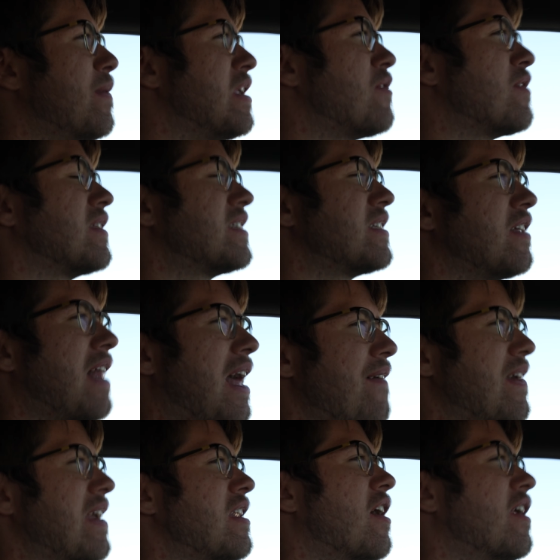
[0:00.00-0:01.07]
but you can still have
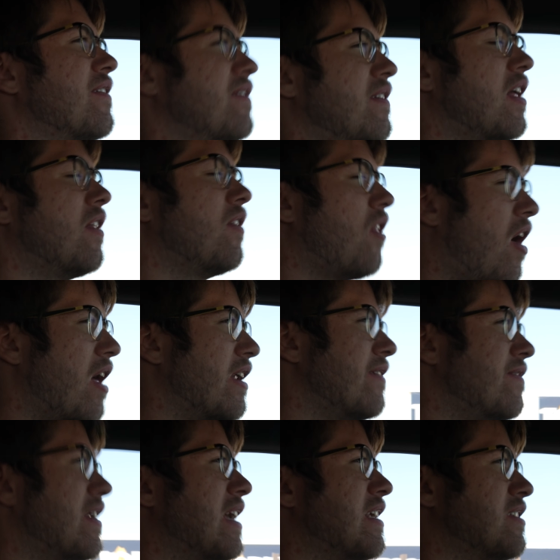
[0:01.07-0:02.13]
a lot
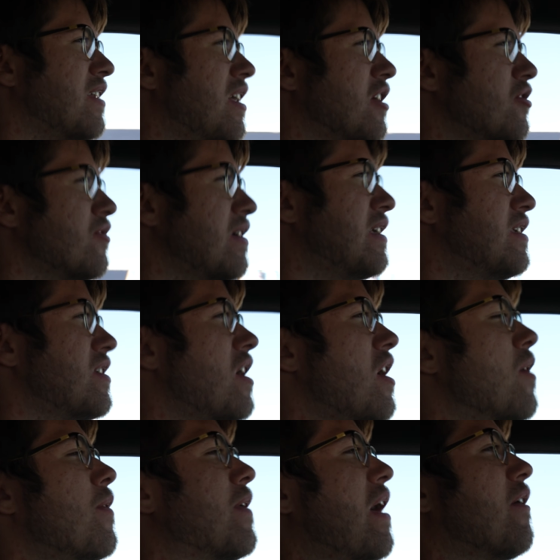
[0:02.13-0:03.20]
of nice luxuries
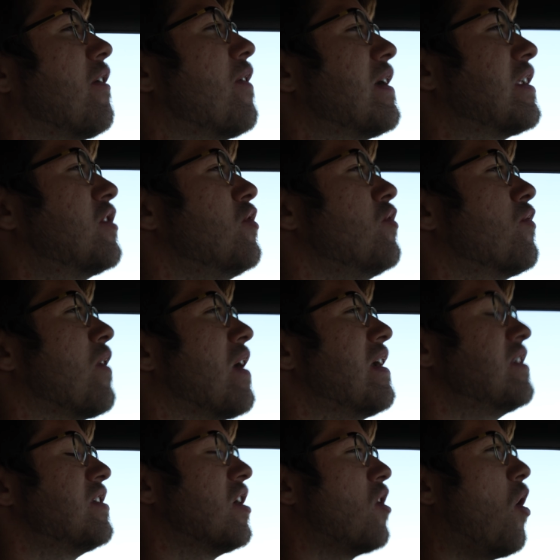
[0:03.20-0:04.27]
without going too
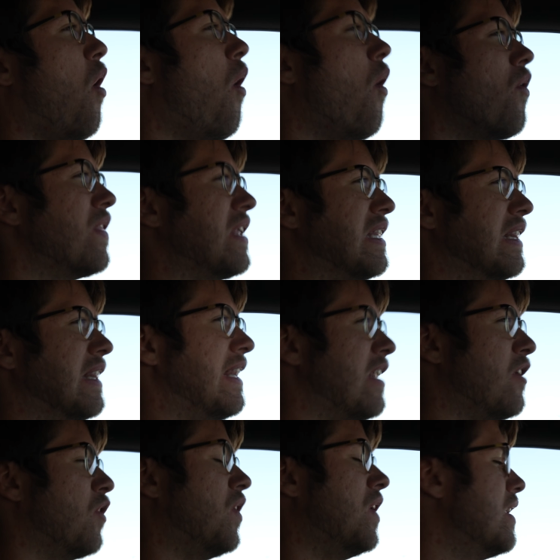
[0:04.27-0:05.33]
crazy on all the
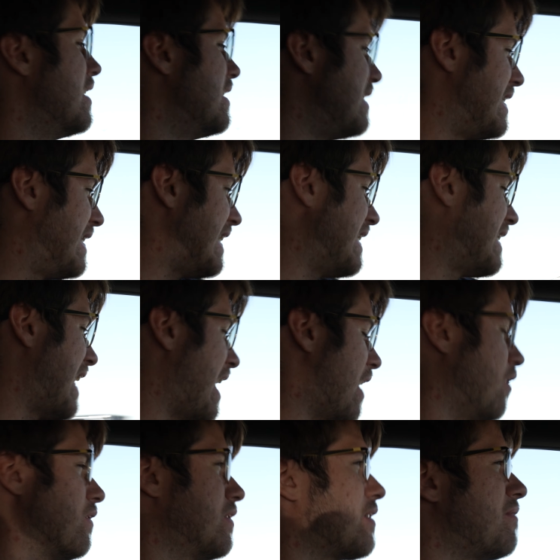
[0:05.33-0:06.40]
little
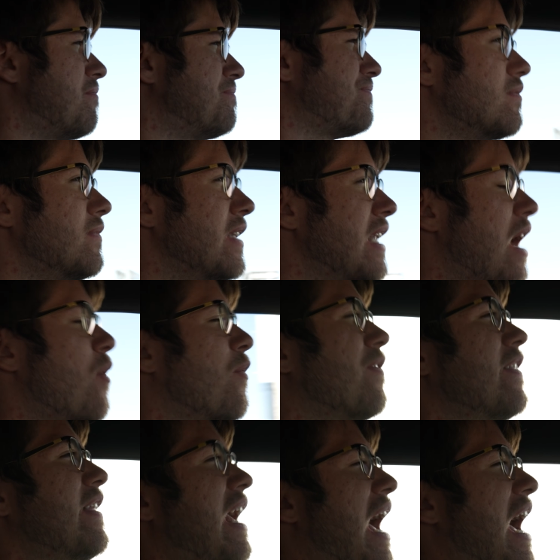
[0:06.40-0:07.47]
details. Now, for the